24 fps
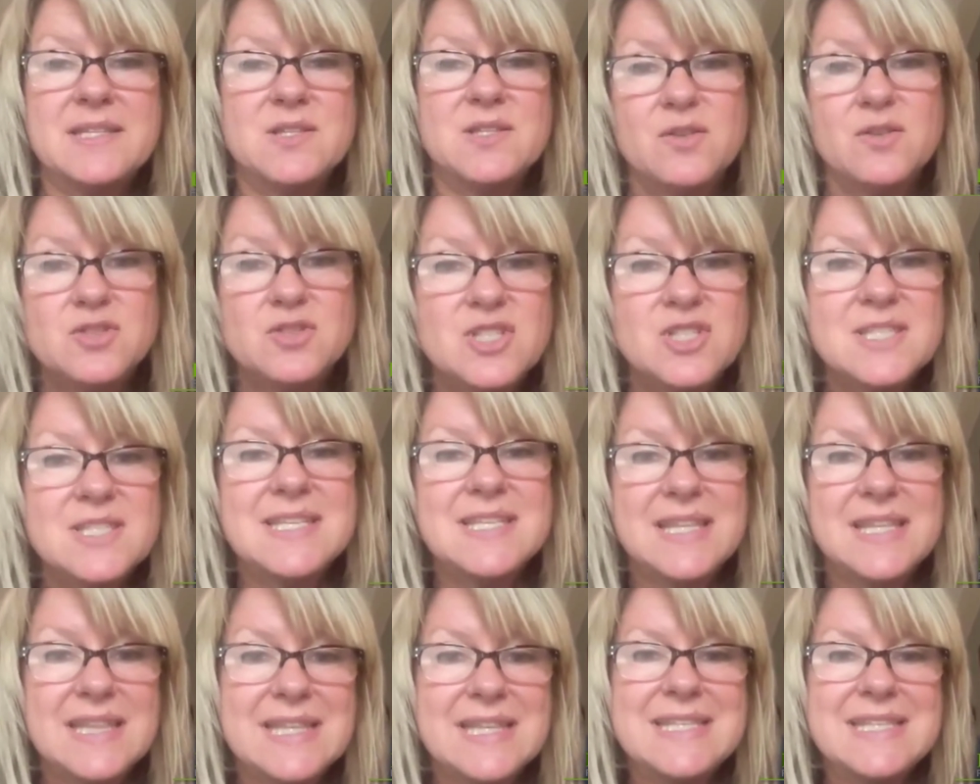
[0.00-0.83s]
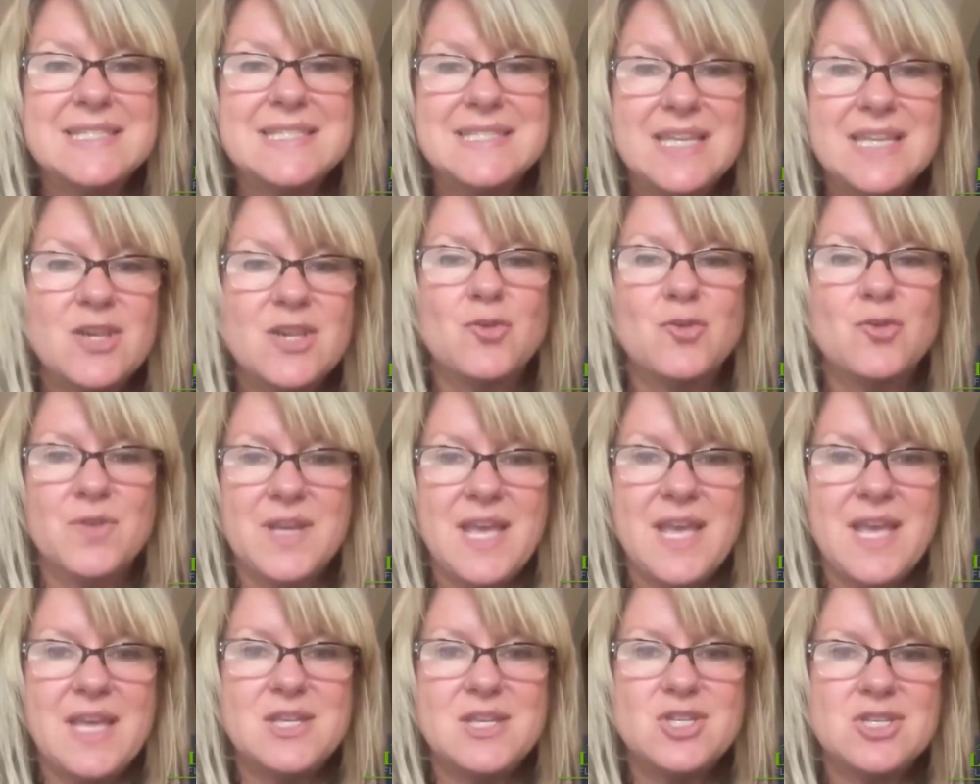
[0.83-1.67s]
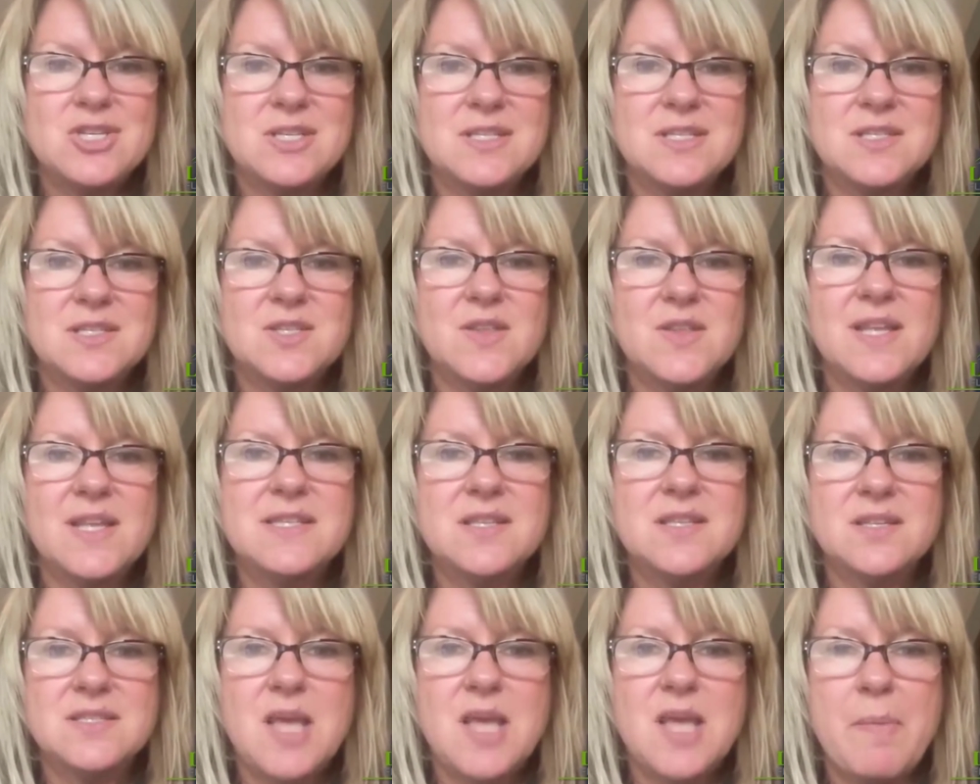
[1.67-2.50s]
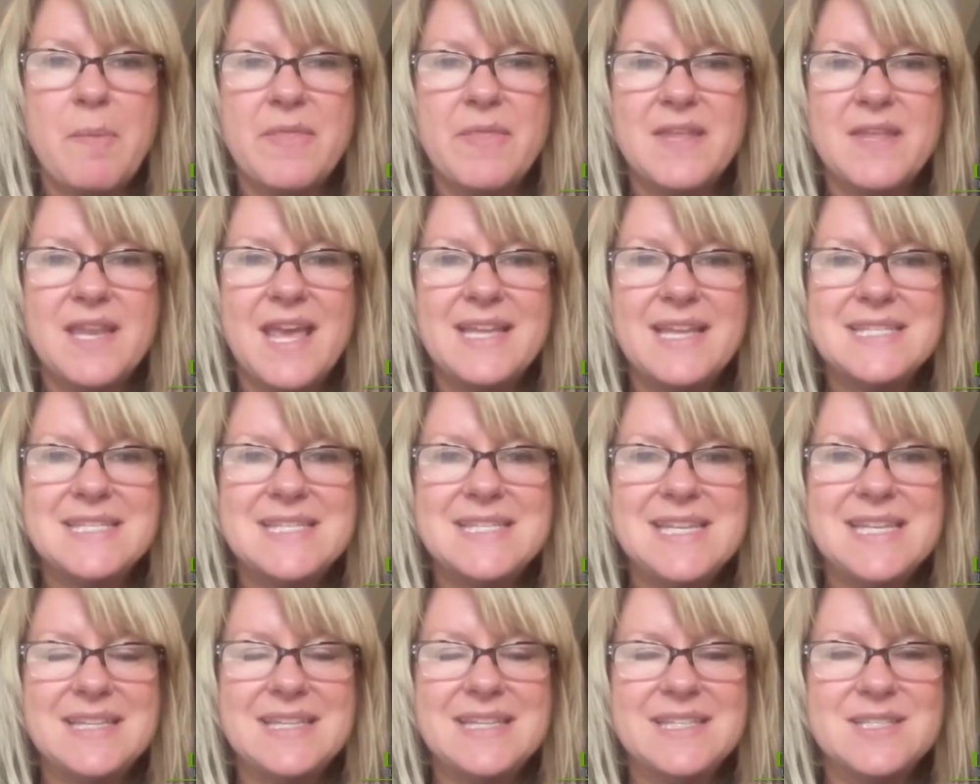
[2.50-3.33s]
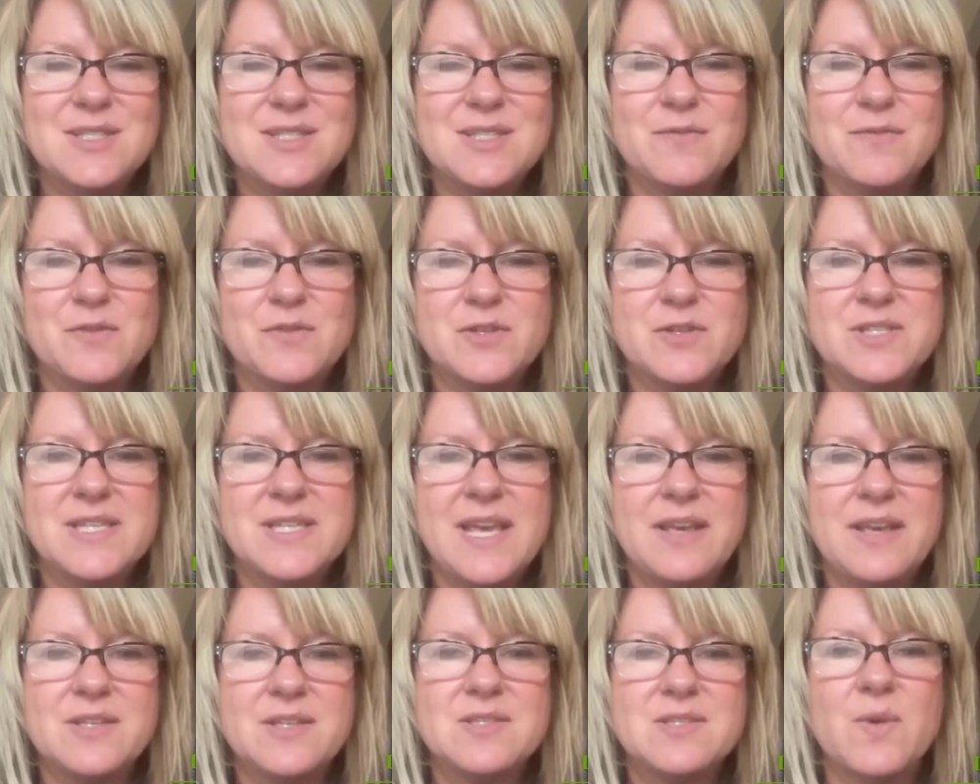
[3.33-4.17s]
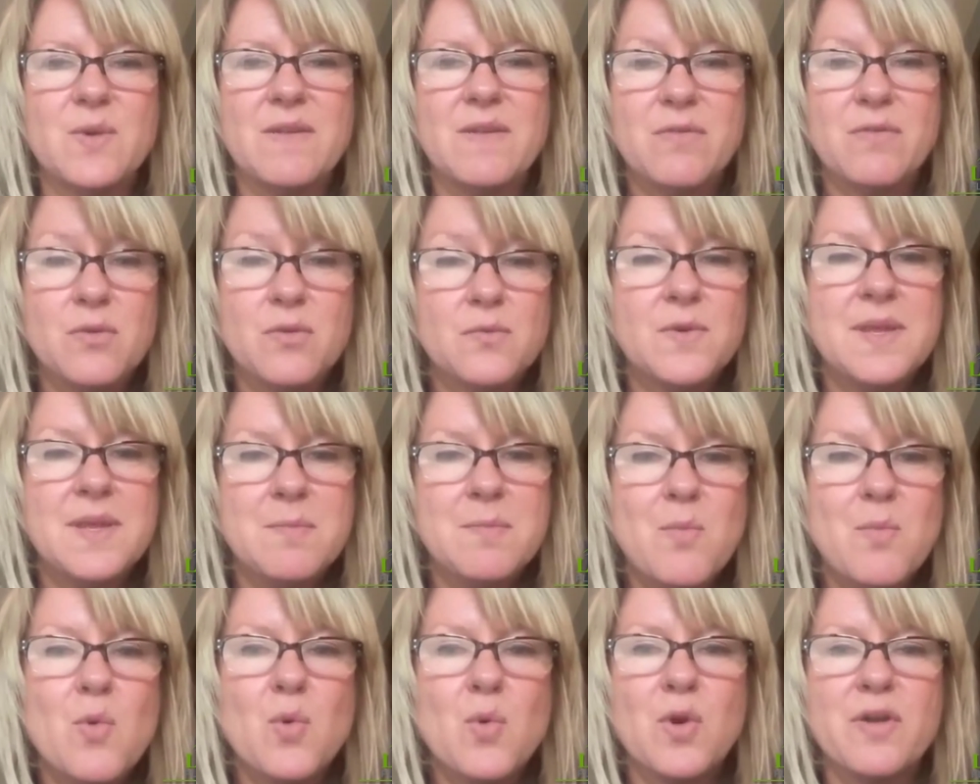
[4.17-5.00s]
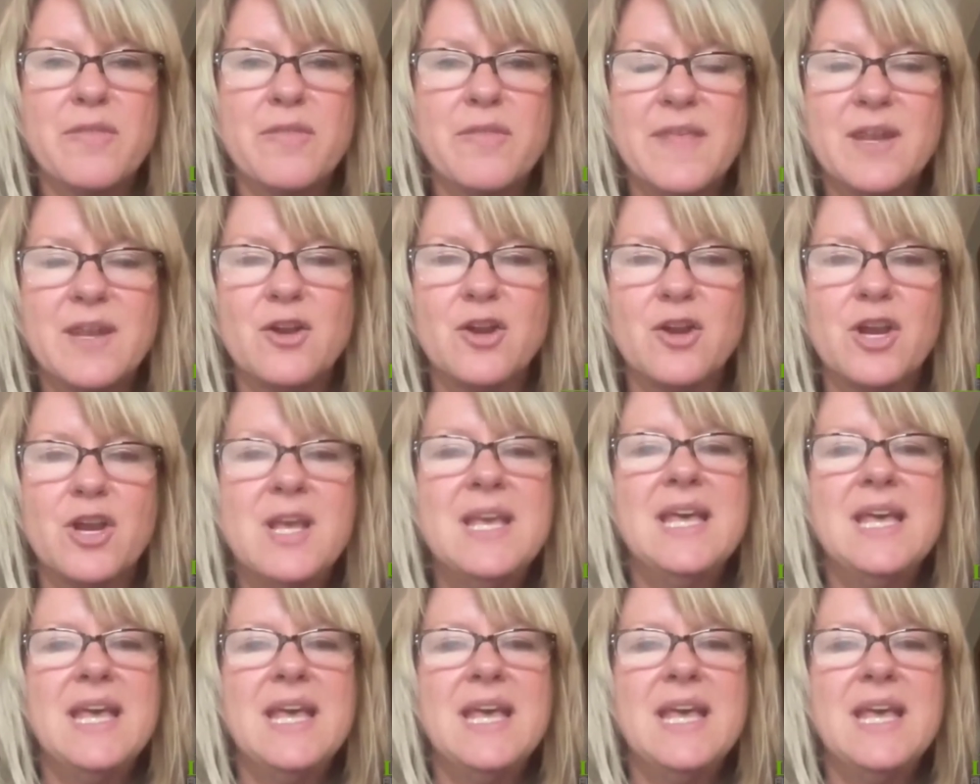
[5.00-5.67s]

So they're just in listing creation. So that's on top of the 19 listed for sale. So we have 3 more that we're